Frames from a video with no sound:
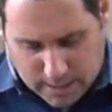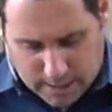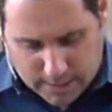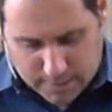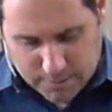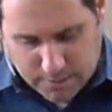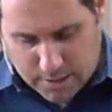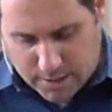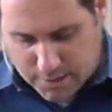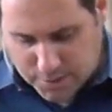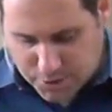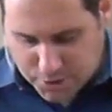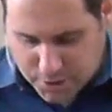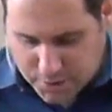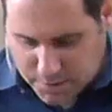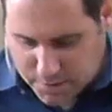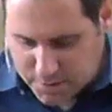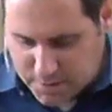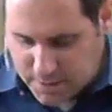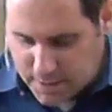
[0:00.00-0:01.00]
Uh, as
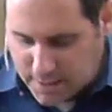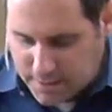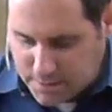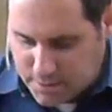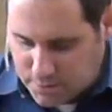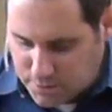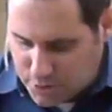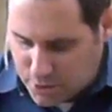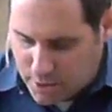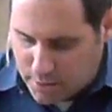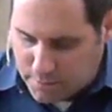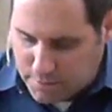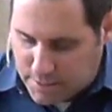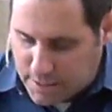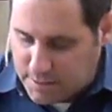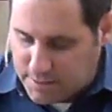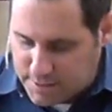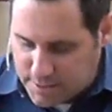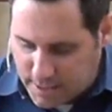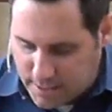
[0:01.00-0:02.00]
Jesus says in
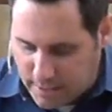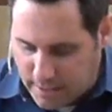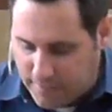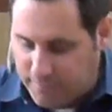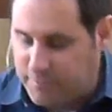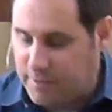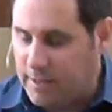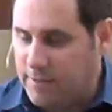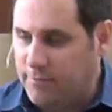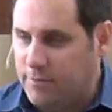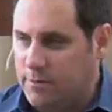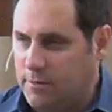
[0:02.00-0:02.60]
John 10:10, 10, 10, I've